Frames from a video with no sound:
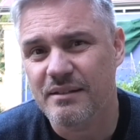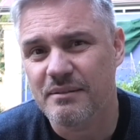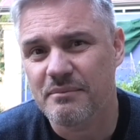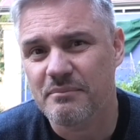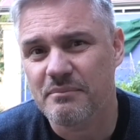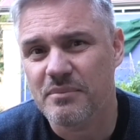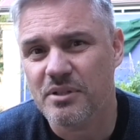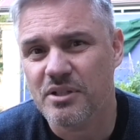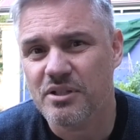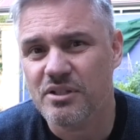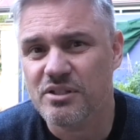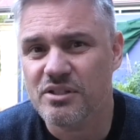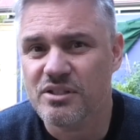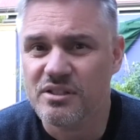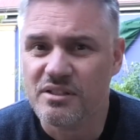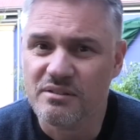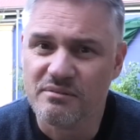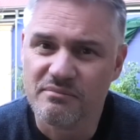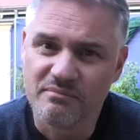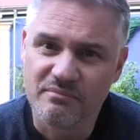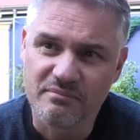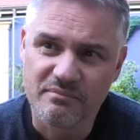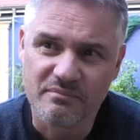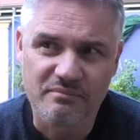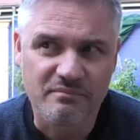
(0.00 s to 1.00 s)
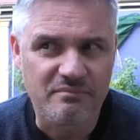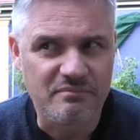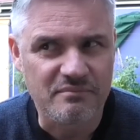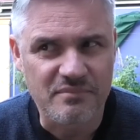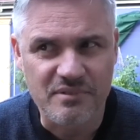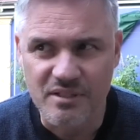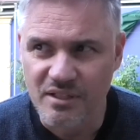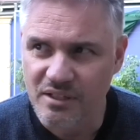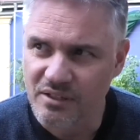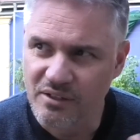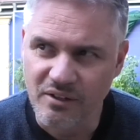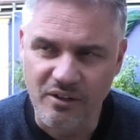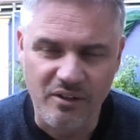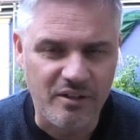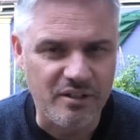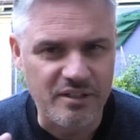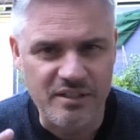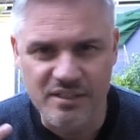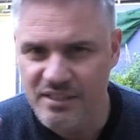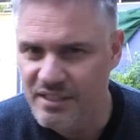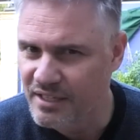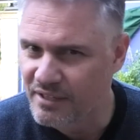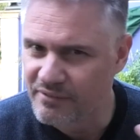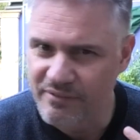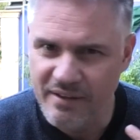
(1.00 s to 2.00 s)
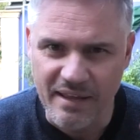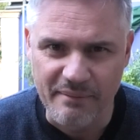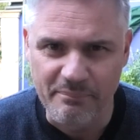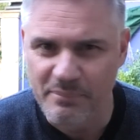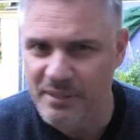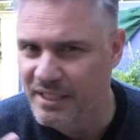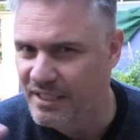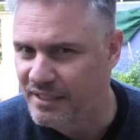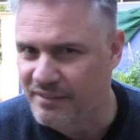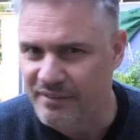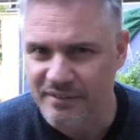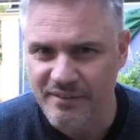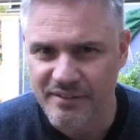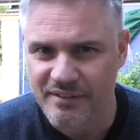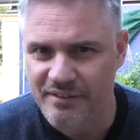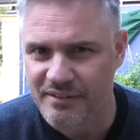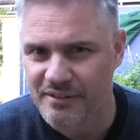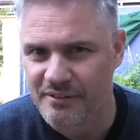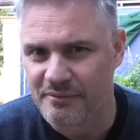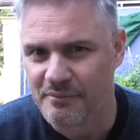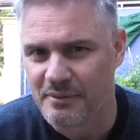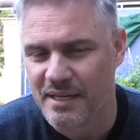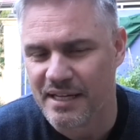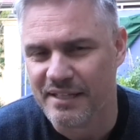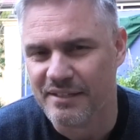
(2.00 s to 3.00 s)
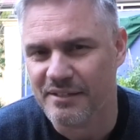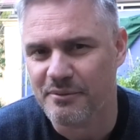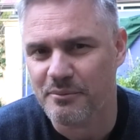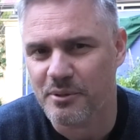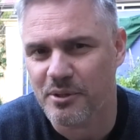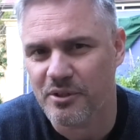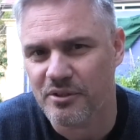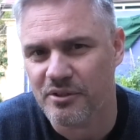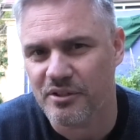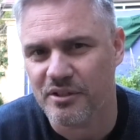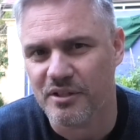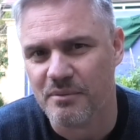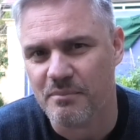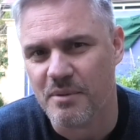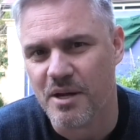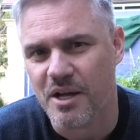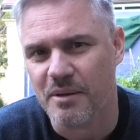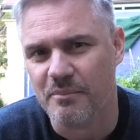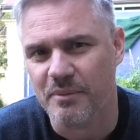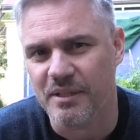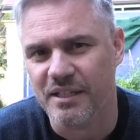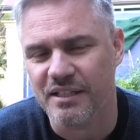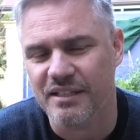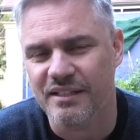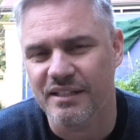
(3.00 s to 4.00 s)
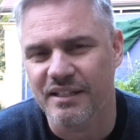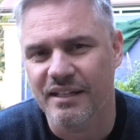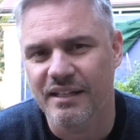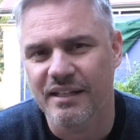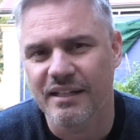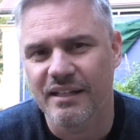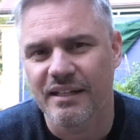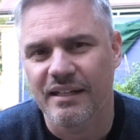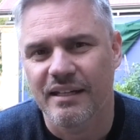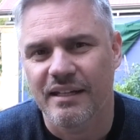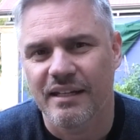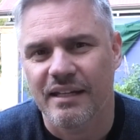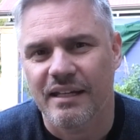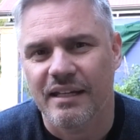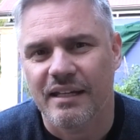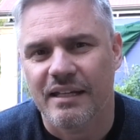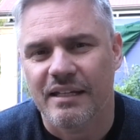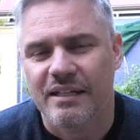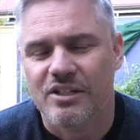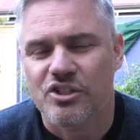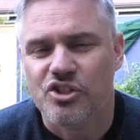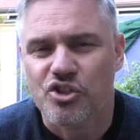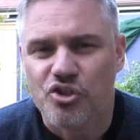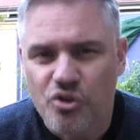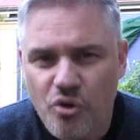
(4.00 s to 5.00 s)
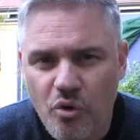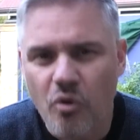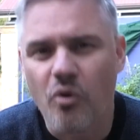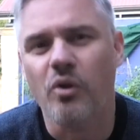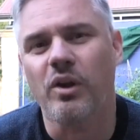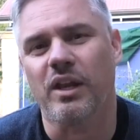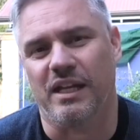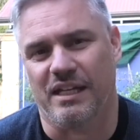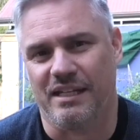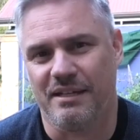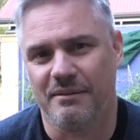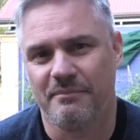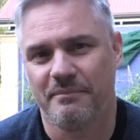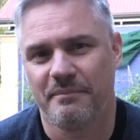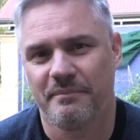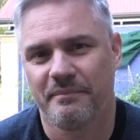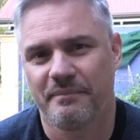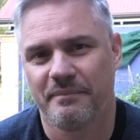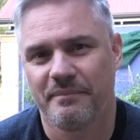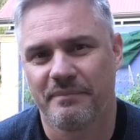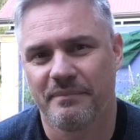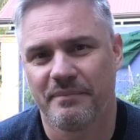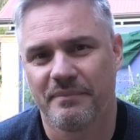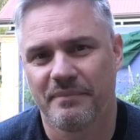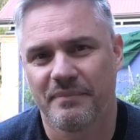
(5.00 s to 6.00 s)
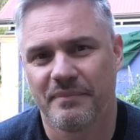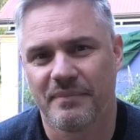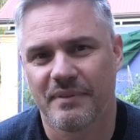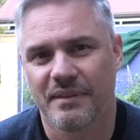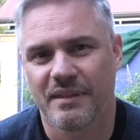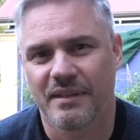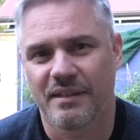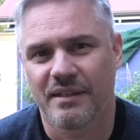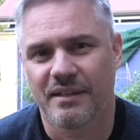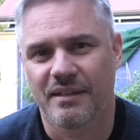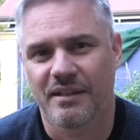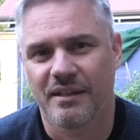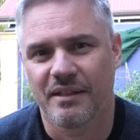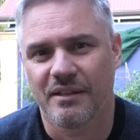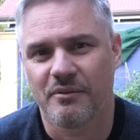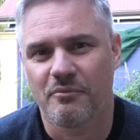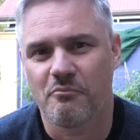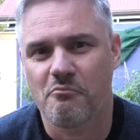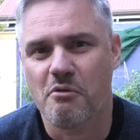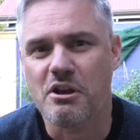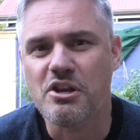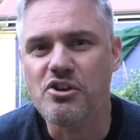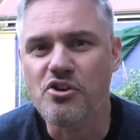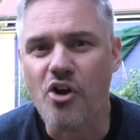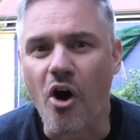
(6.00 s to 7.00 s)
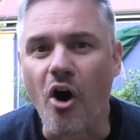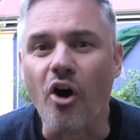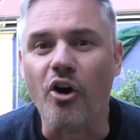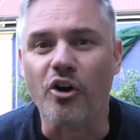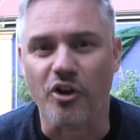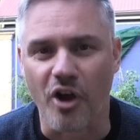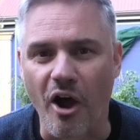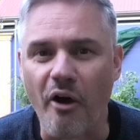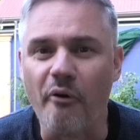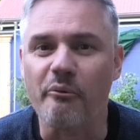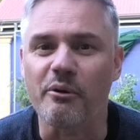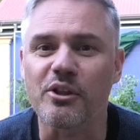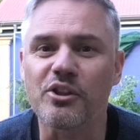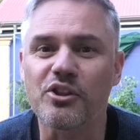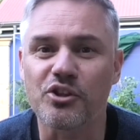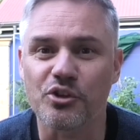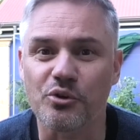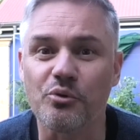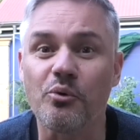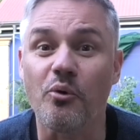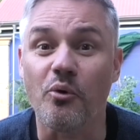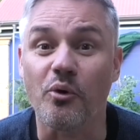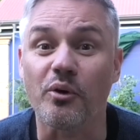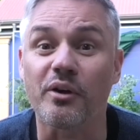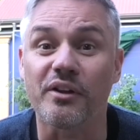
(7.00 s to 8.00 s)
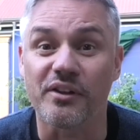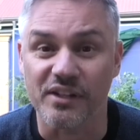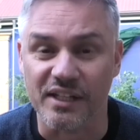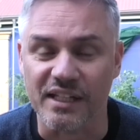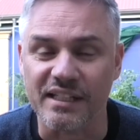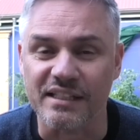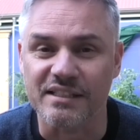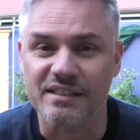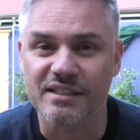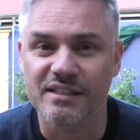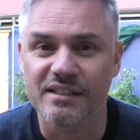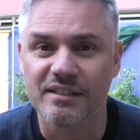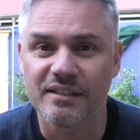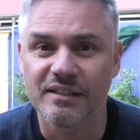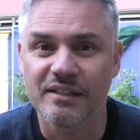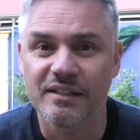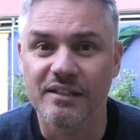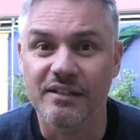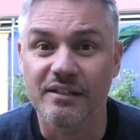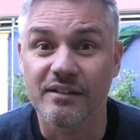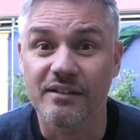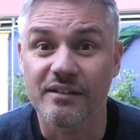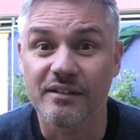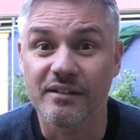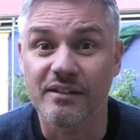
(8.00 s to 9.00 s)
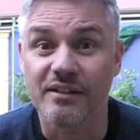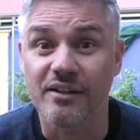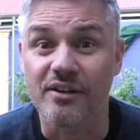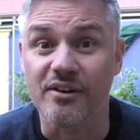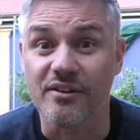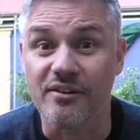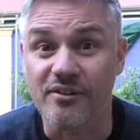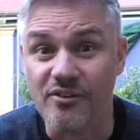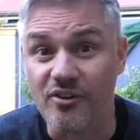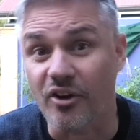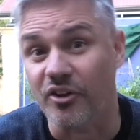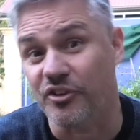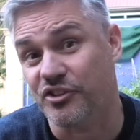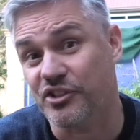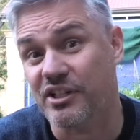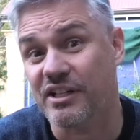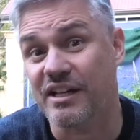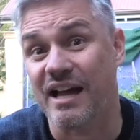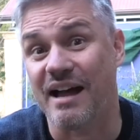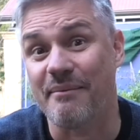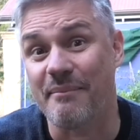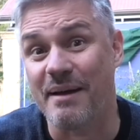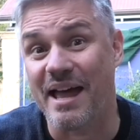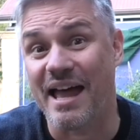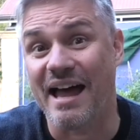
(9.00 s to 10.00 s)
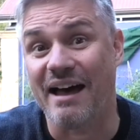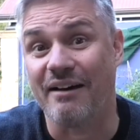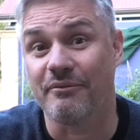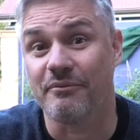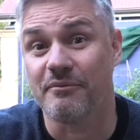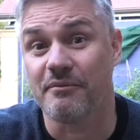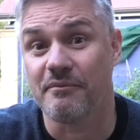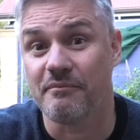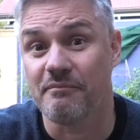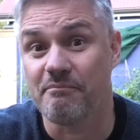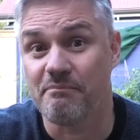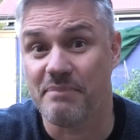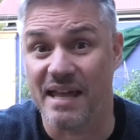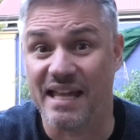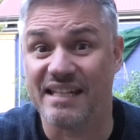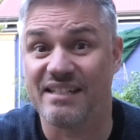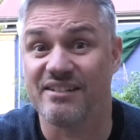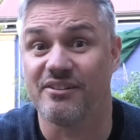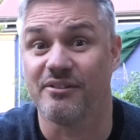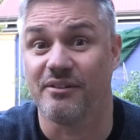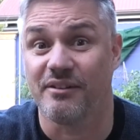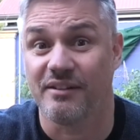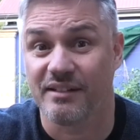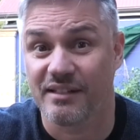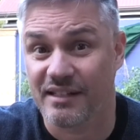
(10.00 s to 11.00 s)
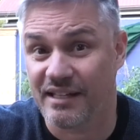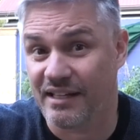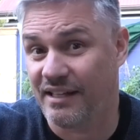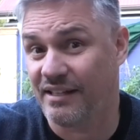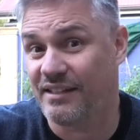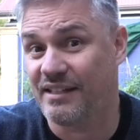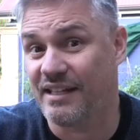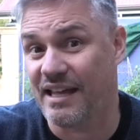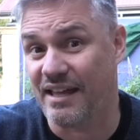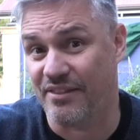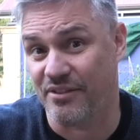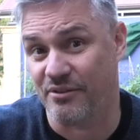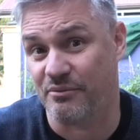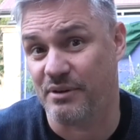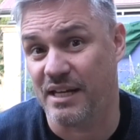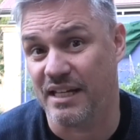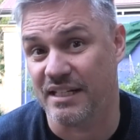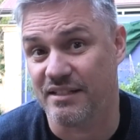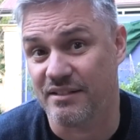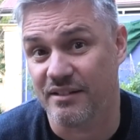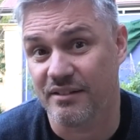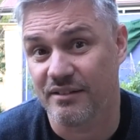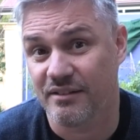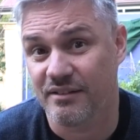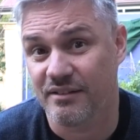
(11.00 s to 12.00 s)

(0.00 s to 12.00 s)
because there's a lot of stuff happening around the world at the moment, and surely we're not going through all of this not to come out better at the other end.